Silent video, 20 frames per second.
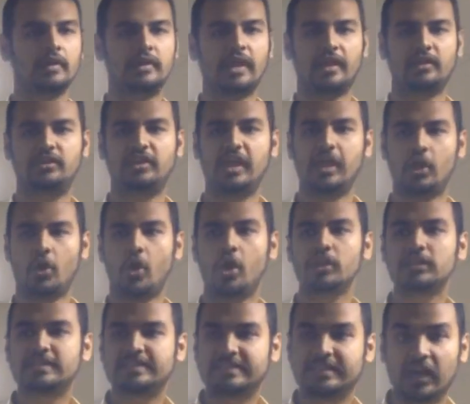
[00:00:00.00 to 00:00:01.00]
that they
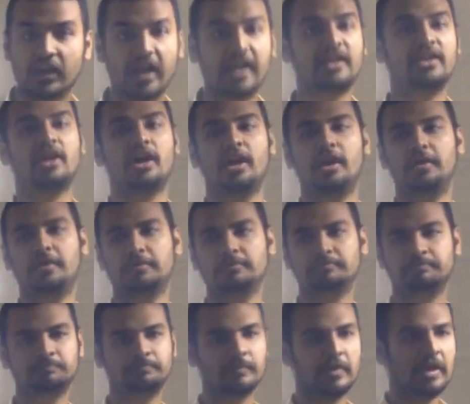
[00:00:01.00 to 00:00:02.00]
all surrendered,
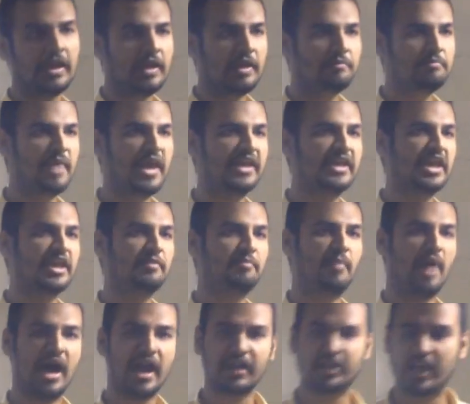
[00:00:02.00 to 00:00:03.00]
making
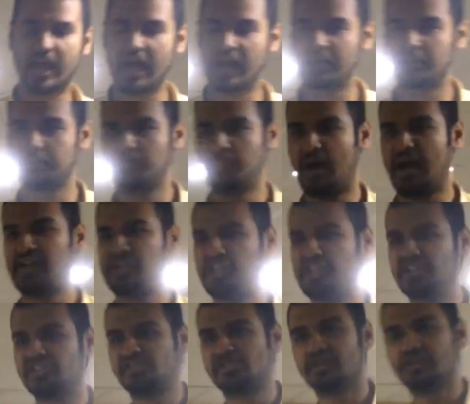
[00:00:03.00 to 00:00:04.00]
my dad my
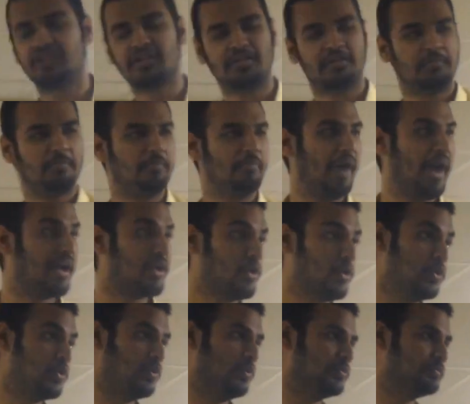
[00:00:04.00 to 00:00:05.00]
teacher, my
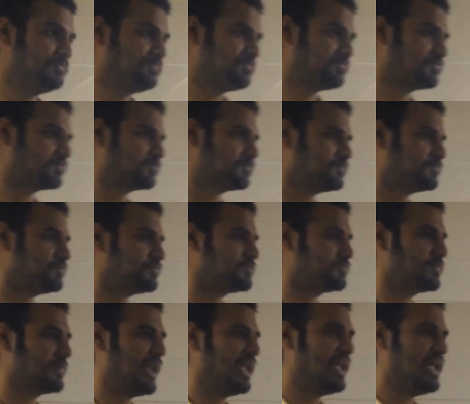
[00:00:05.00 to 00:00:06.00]
guru.
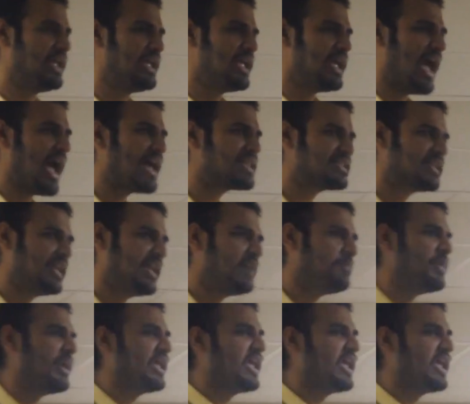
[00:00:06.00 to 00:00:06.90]
As he